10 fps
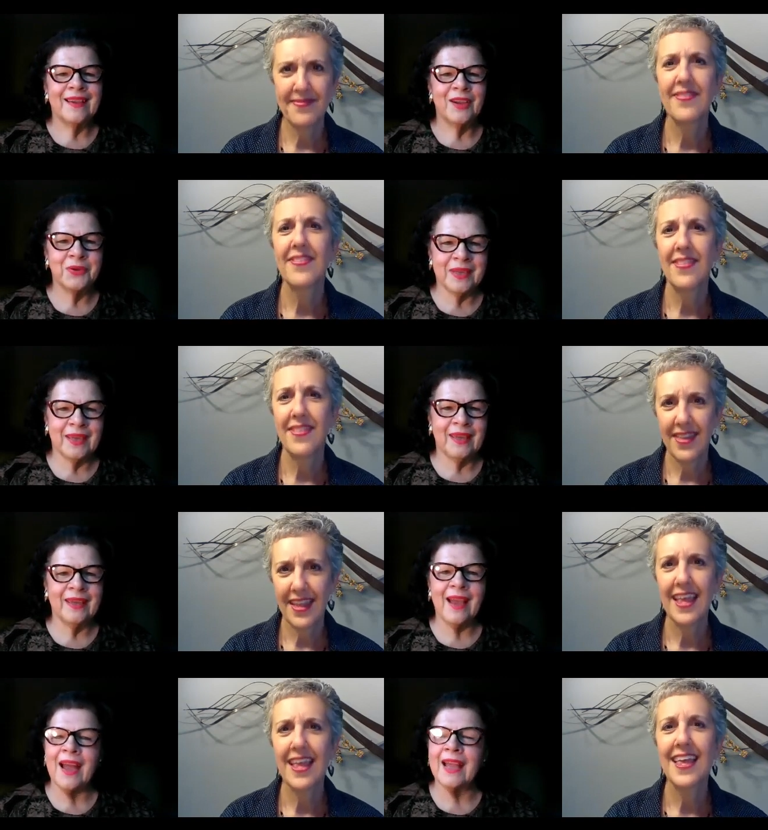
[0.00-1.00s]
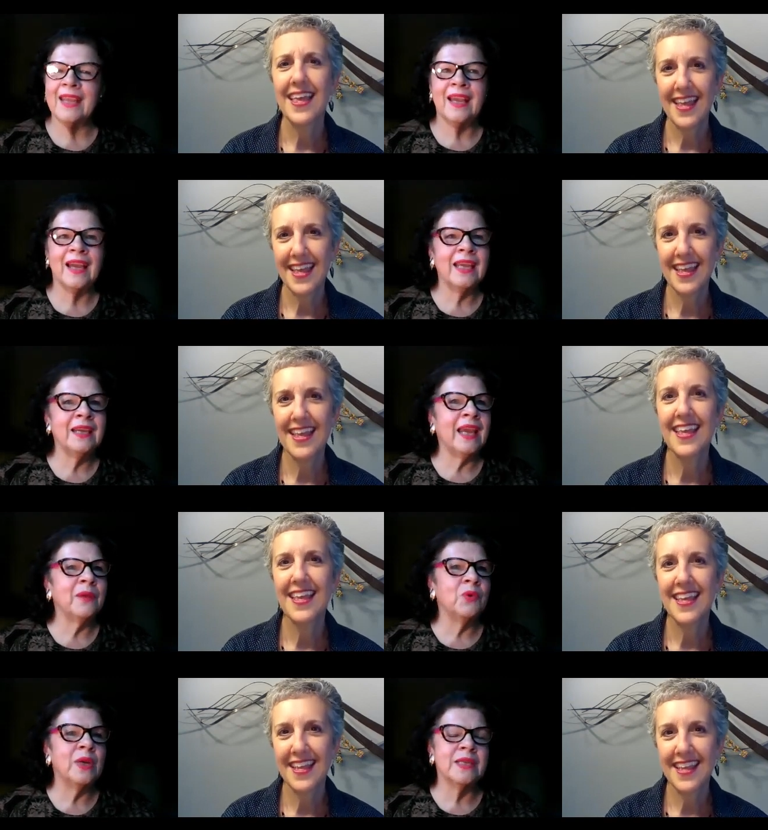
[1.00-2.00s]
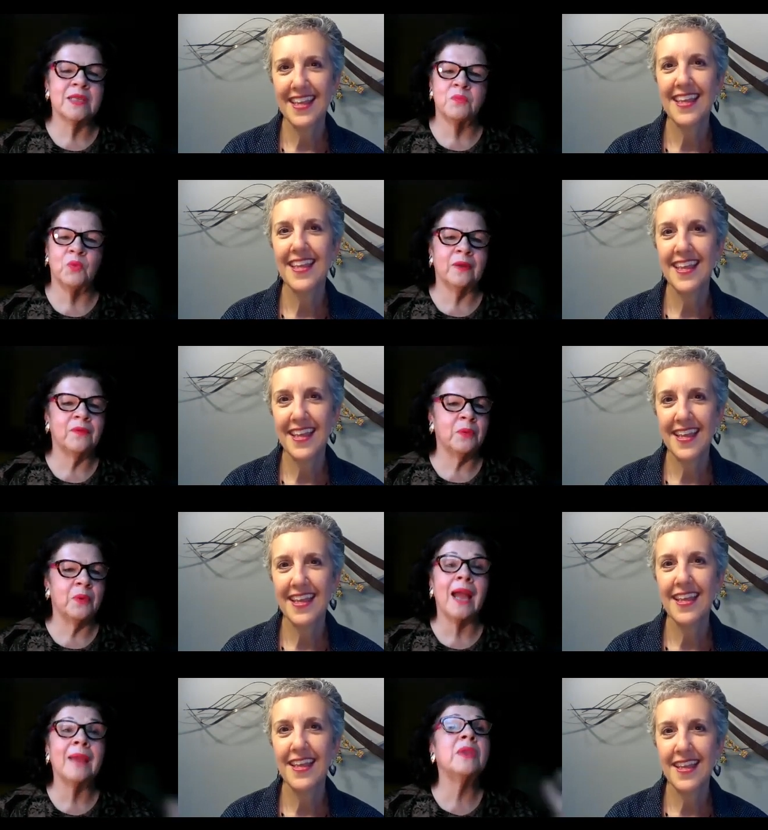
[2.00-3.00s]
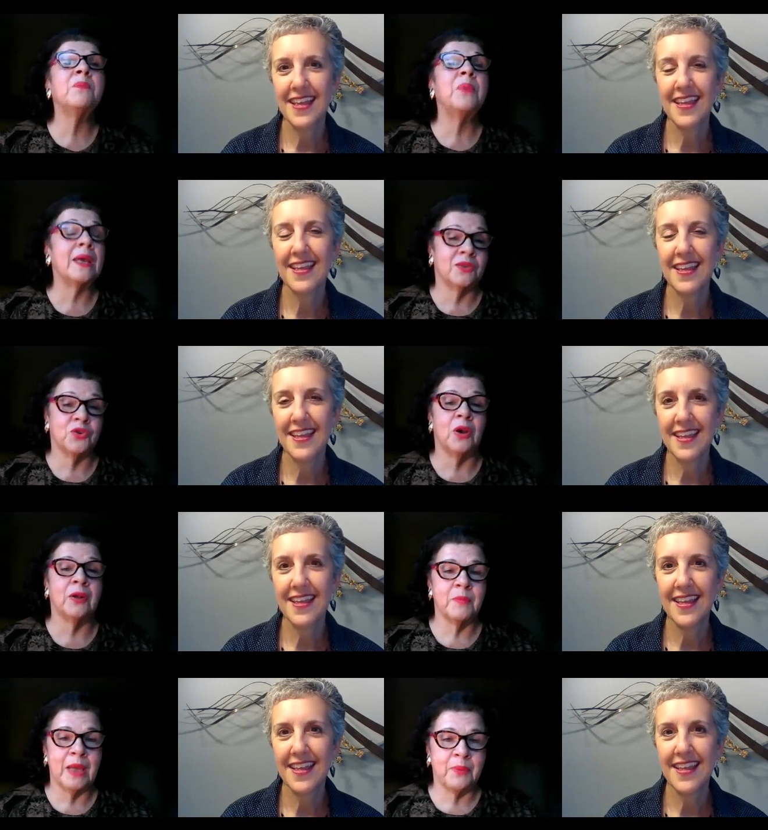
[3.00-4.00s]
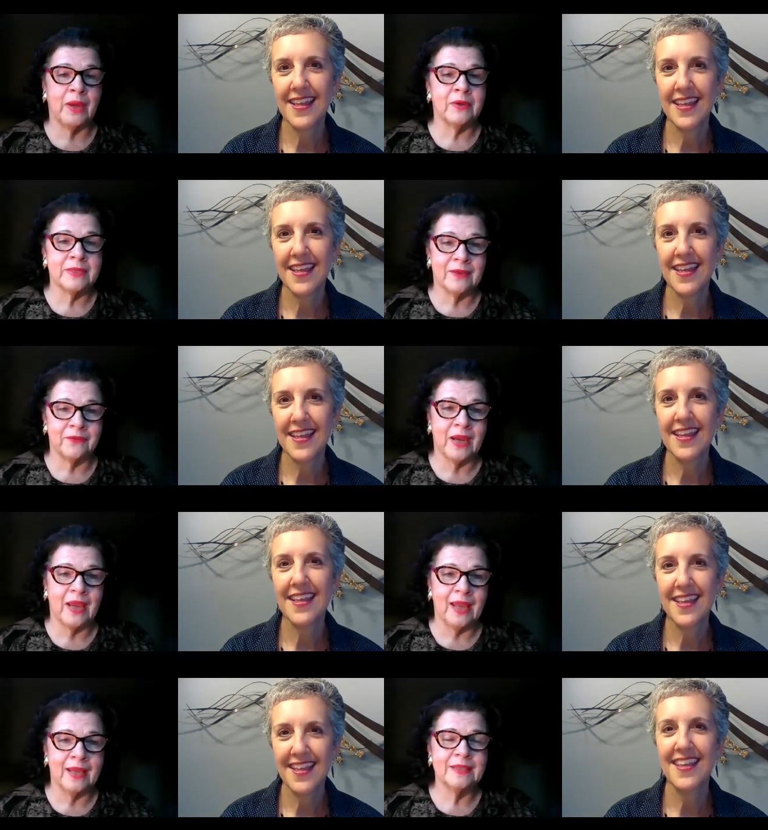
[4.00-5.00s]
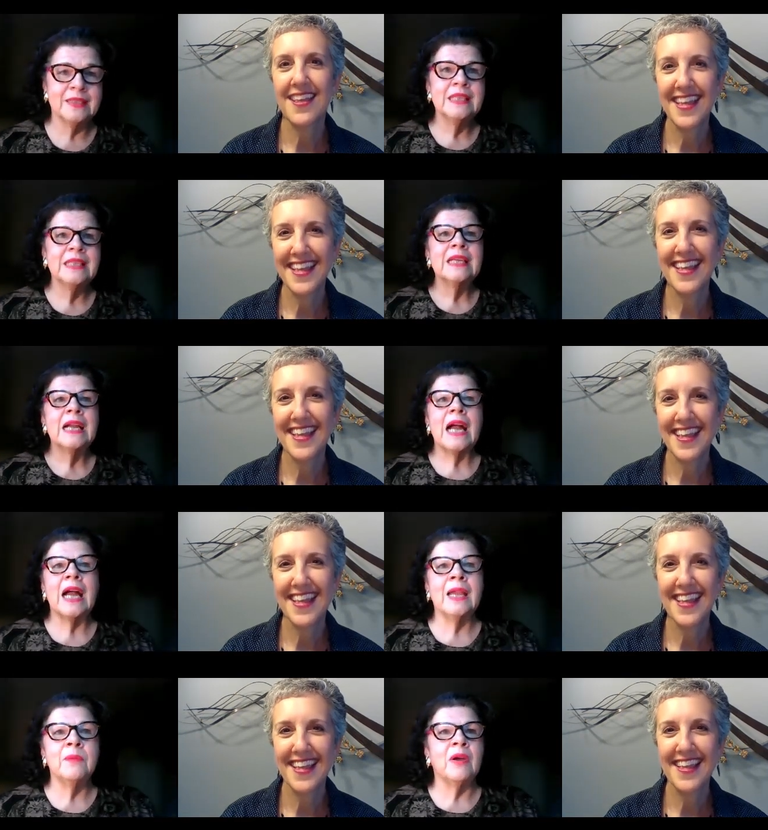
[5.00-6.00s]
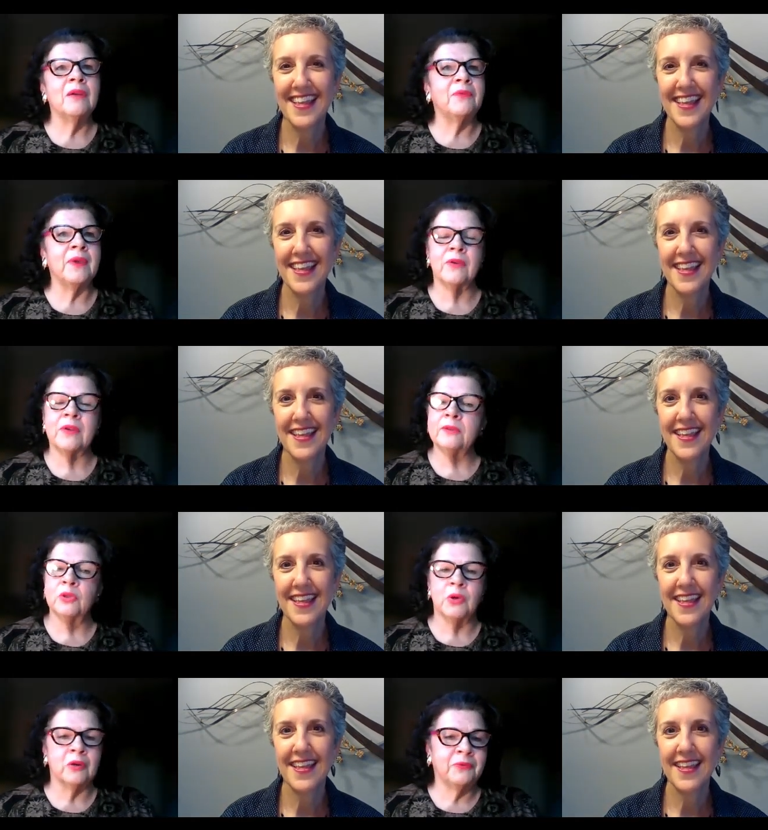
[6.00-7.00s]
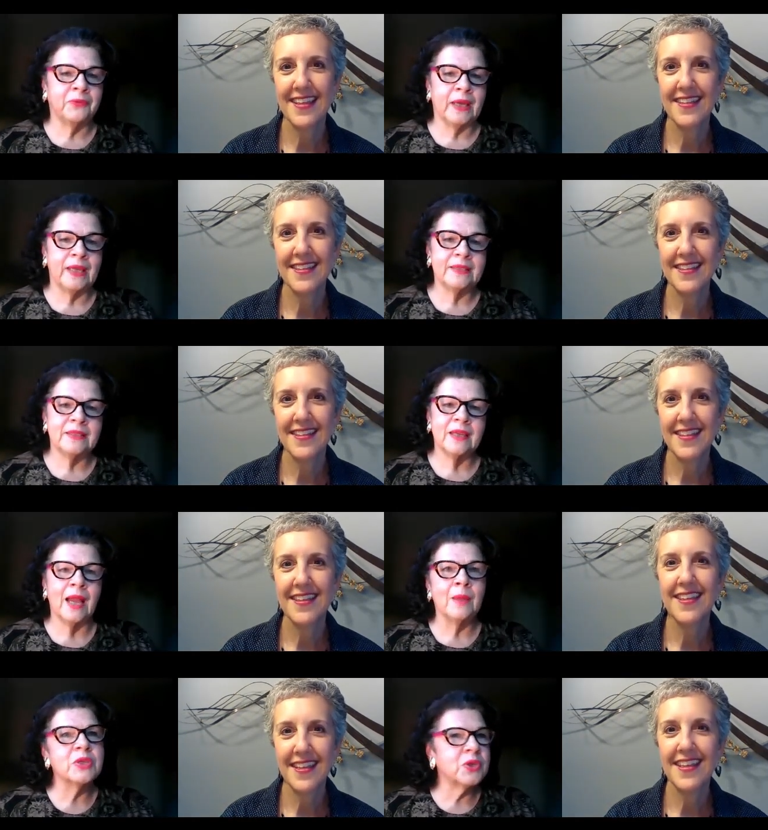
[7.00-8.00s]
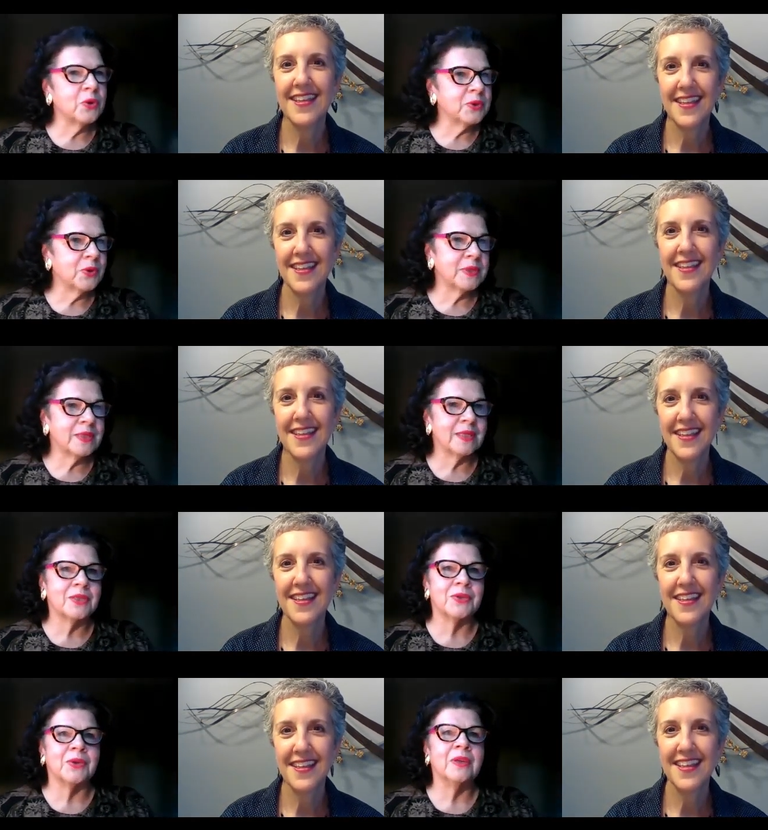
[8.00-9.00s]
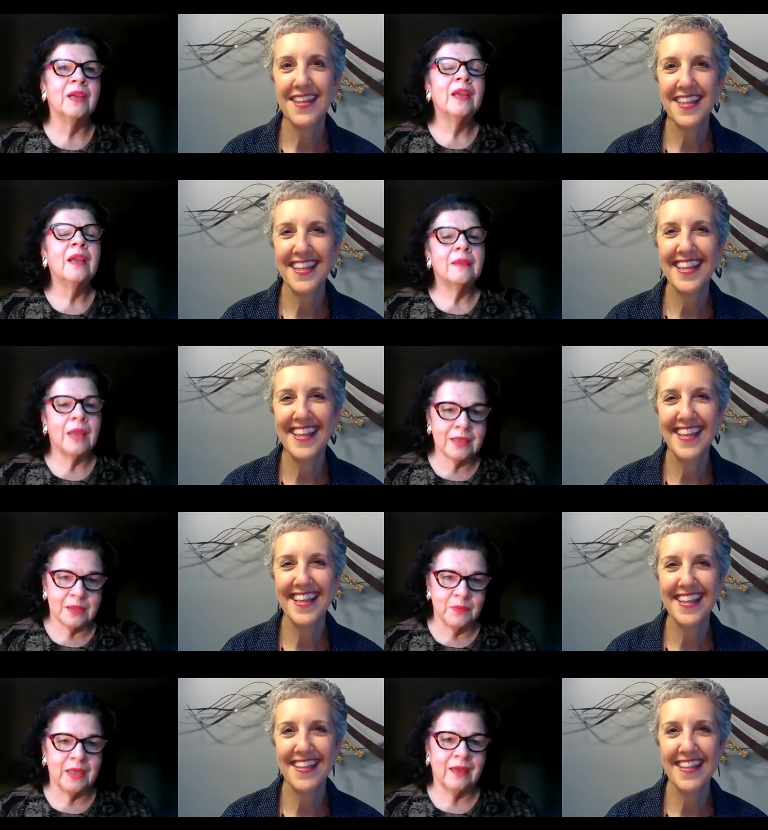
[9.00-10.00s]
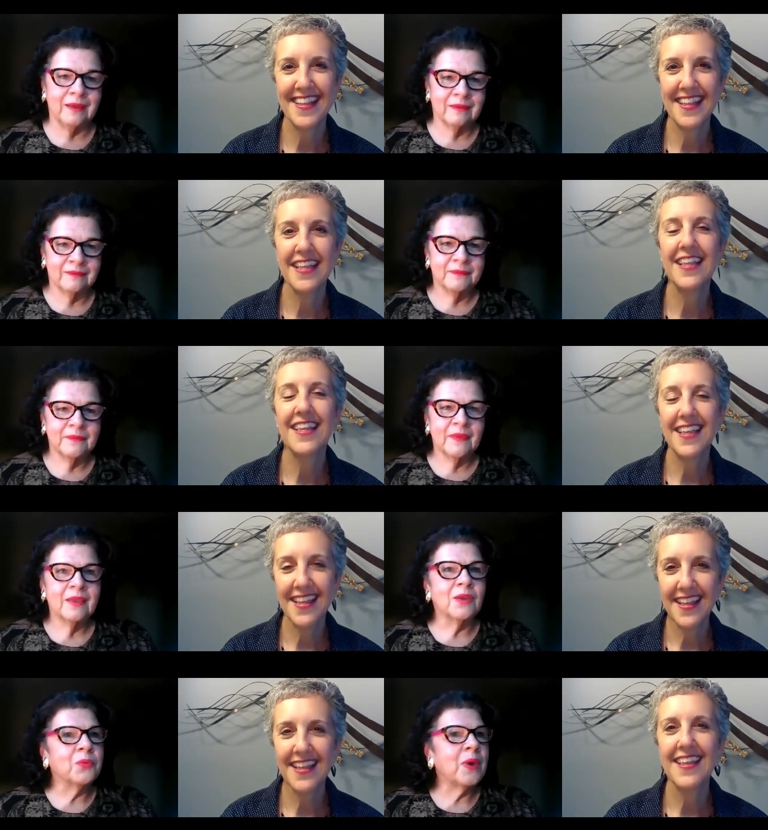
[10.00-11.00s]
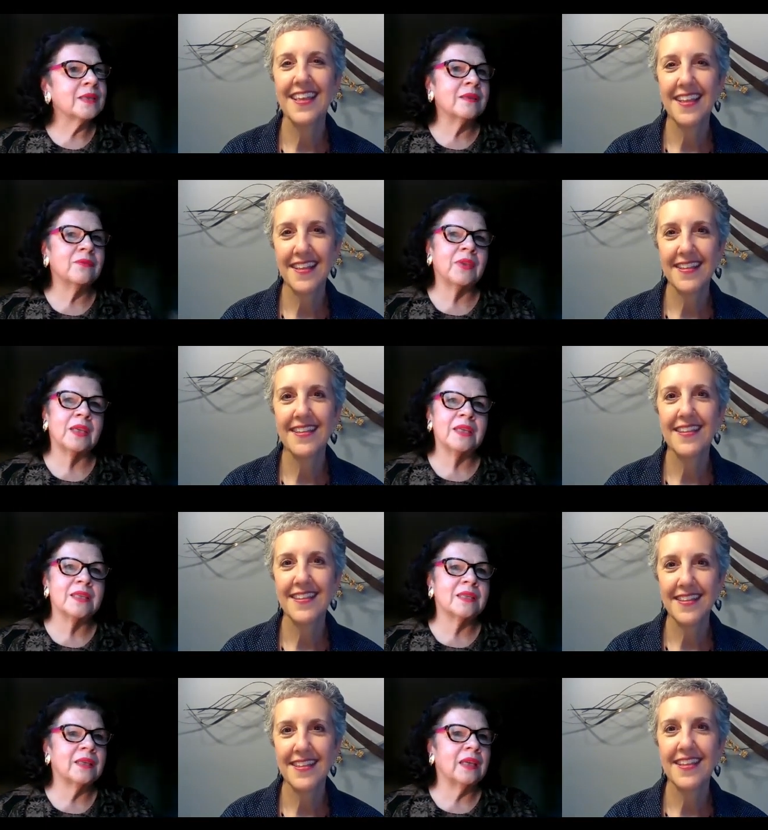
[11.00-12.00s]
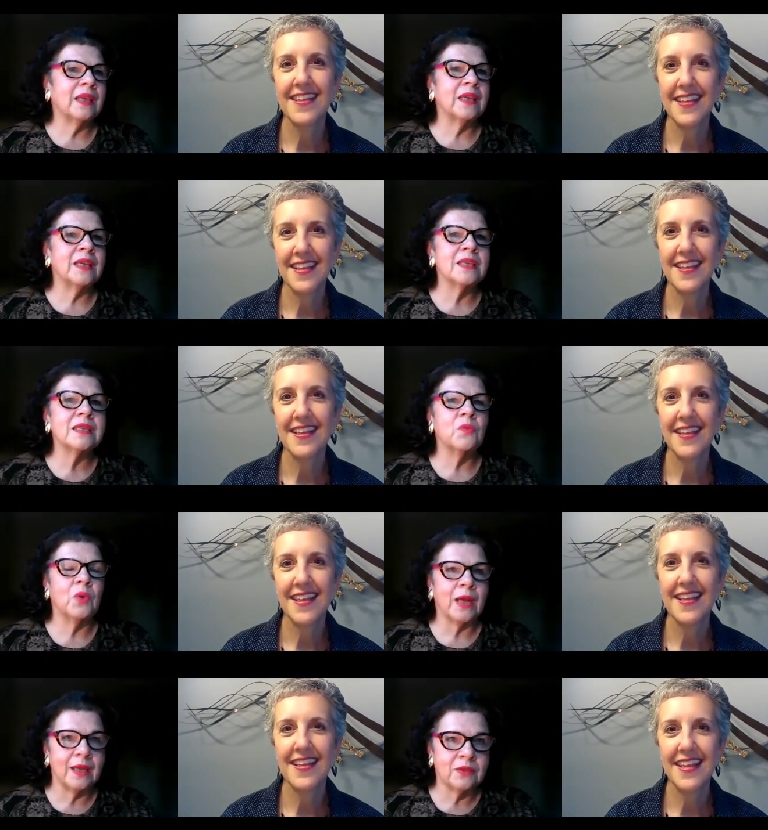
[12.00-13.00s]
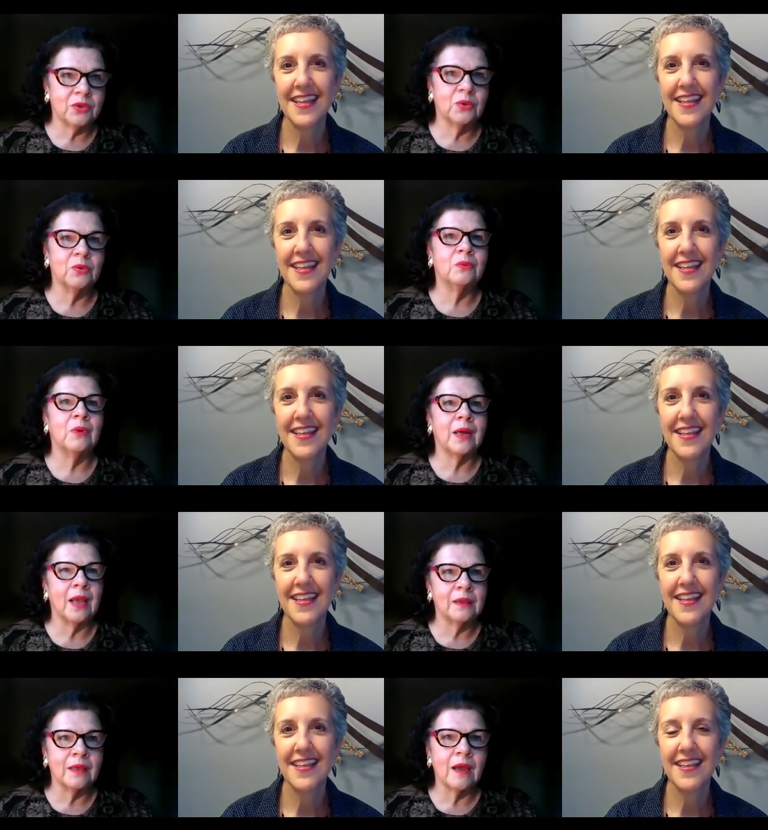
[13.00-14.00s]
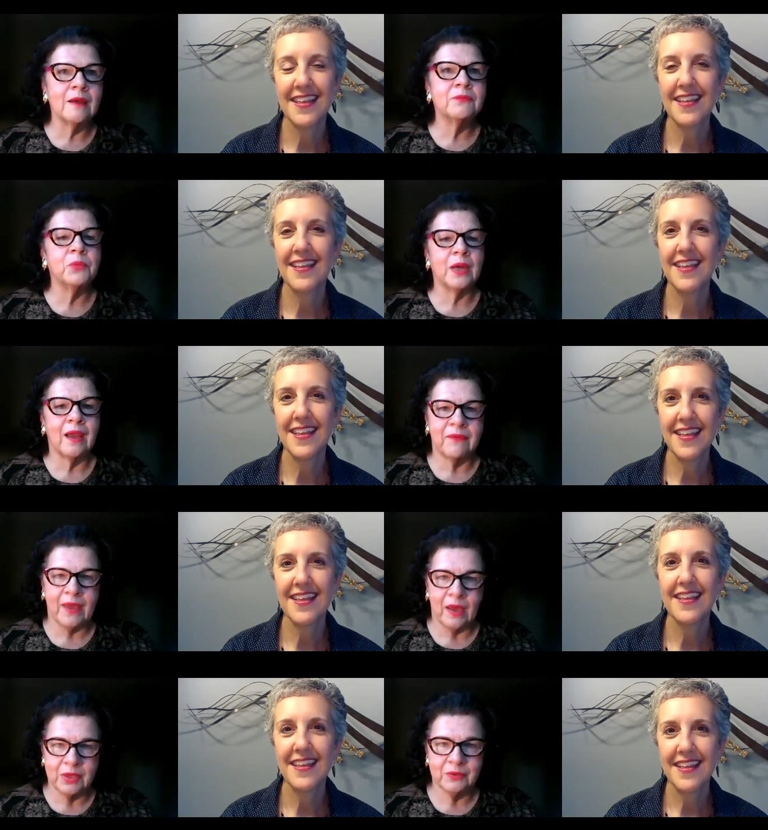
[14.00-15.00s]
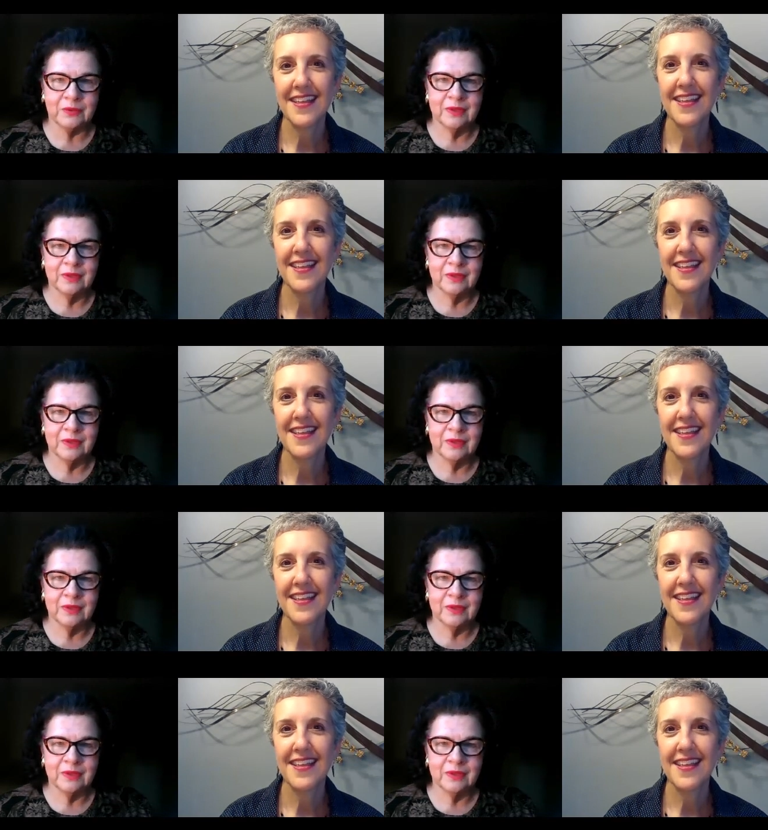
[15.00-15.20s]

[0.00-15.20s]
Speaker 1: Okay. I I was one of the I'm the best daughter my parents ever had. I'm a very loyal friend. I'm a so-so sister. That's me. The rest of this is what I do, what I love, what I value.